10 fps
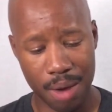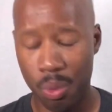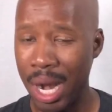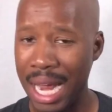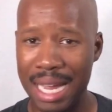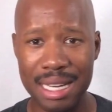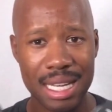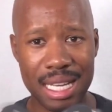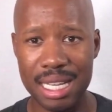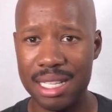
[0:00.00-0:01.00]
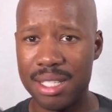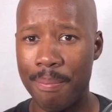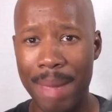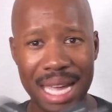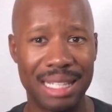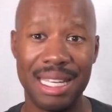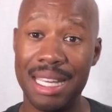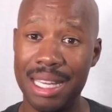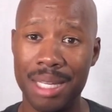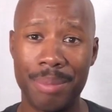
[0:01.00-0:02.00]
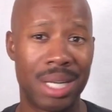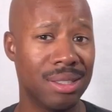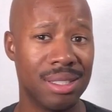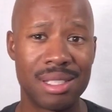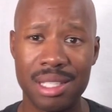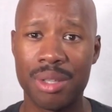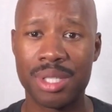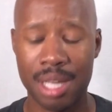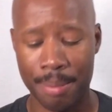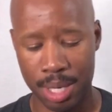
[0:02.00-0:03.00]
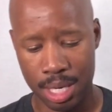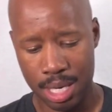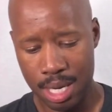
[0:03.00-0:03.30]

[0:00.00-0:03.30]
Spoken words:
Rain, heat, mainly heat because it's still summer.